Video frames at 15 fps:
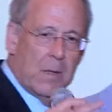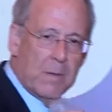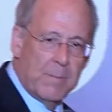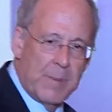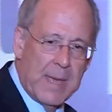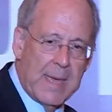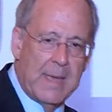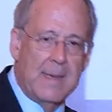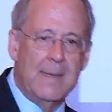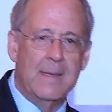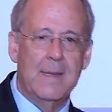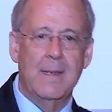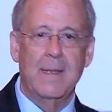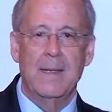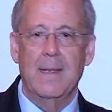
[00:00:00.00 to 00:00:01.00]
to bed,
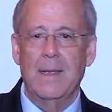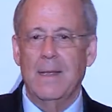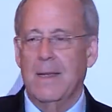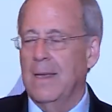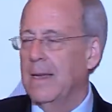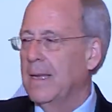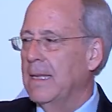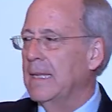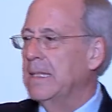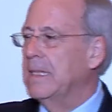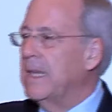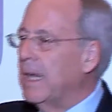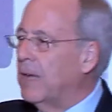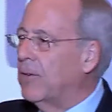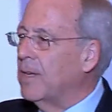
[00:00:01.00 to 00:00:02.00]

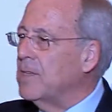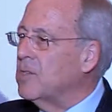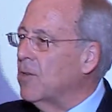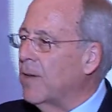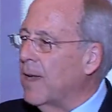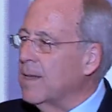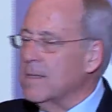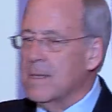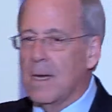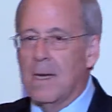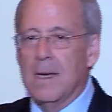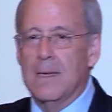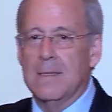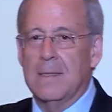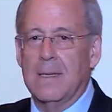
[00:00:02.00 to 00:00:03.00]
decrease your
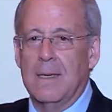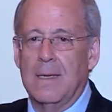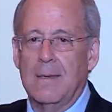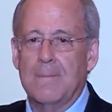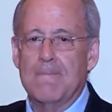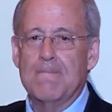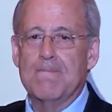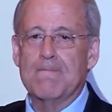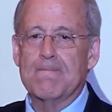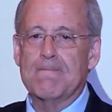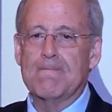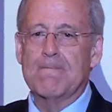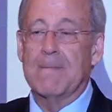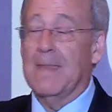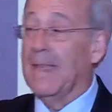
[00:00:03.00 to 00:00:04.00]
anxiety,
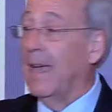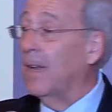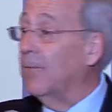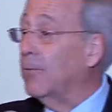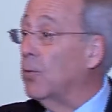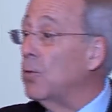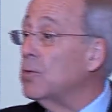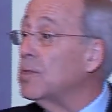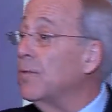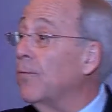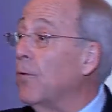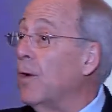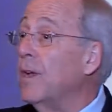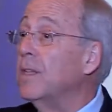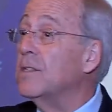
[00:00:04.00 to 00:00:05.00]
and of course,
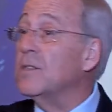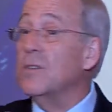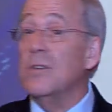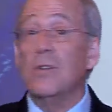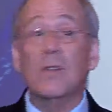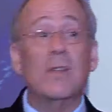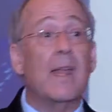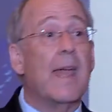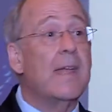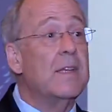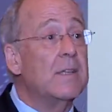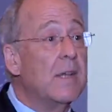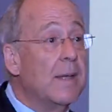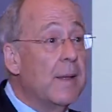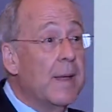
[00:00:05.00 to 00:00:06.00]
avoid
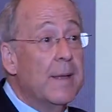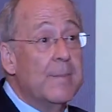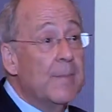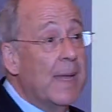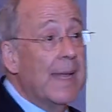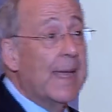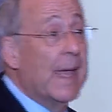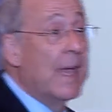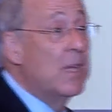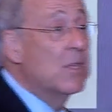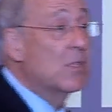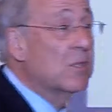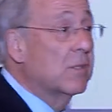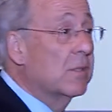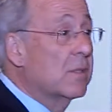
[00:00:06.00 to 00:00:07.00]
certain uh,
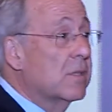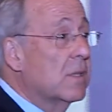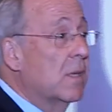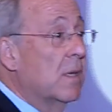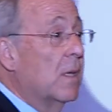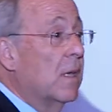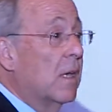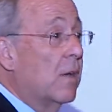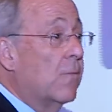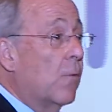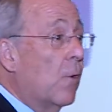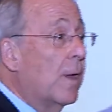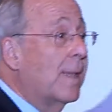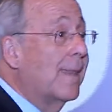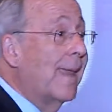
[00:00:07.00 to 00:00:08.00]
medications,
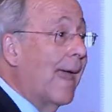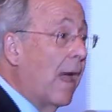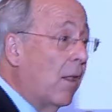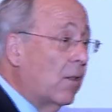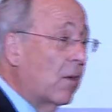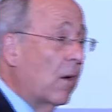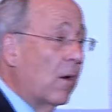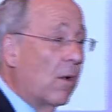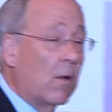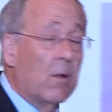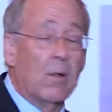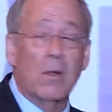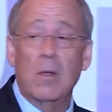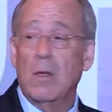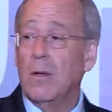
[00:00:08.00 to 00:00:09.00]
avoid the
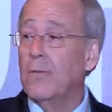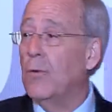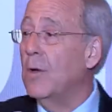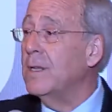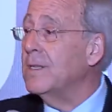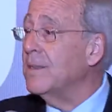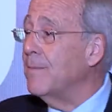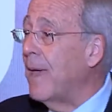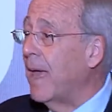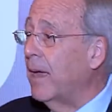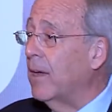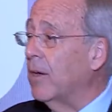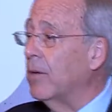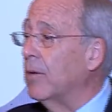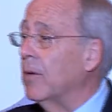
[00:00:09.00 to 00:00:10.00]
alcohol, avoid
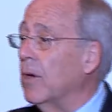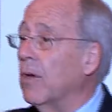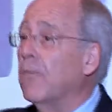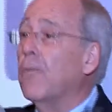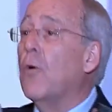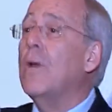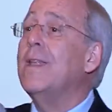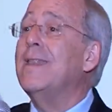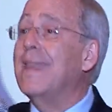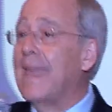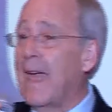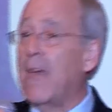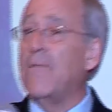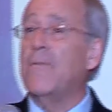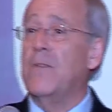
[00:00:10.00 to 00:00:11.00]
tobacco, avoid
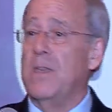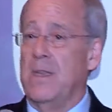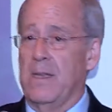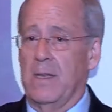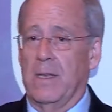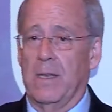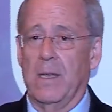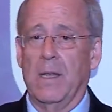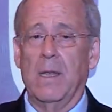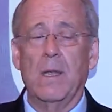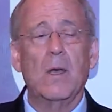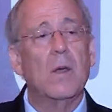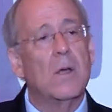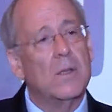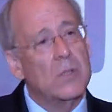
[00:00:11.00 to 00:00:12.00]
caffeine.
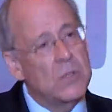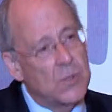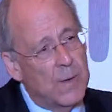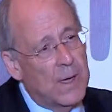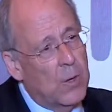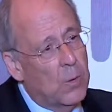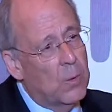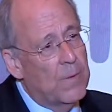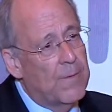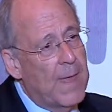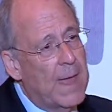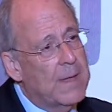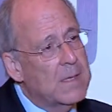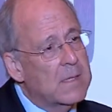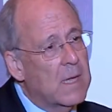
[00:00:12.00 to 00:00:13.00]
Doing all of
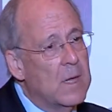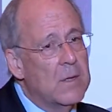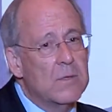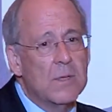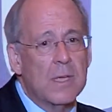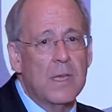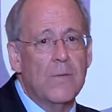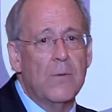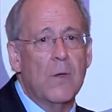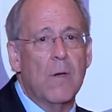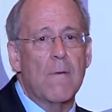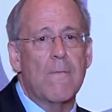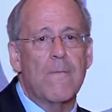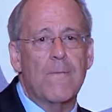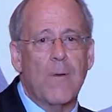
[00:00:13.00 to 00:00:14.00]
that is going to give you
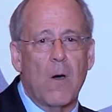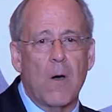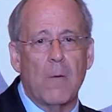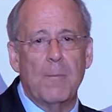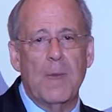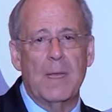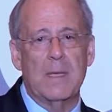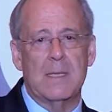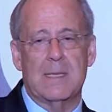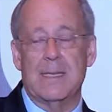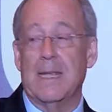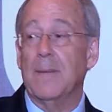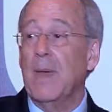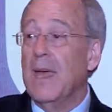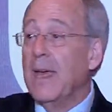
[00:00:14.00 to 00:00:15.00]
a far better
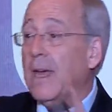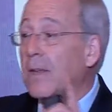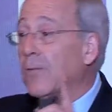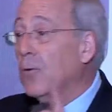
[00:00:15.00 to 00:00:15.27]
sleep. And of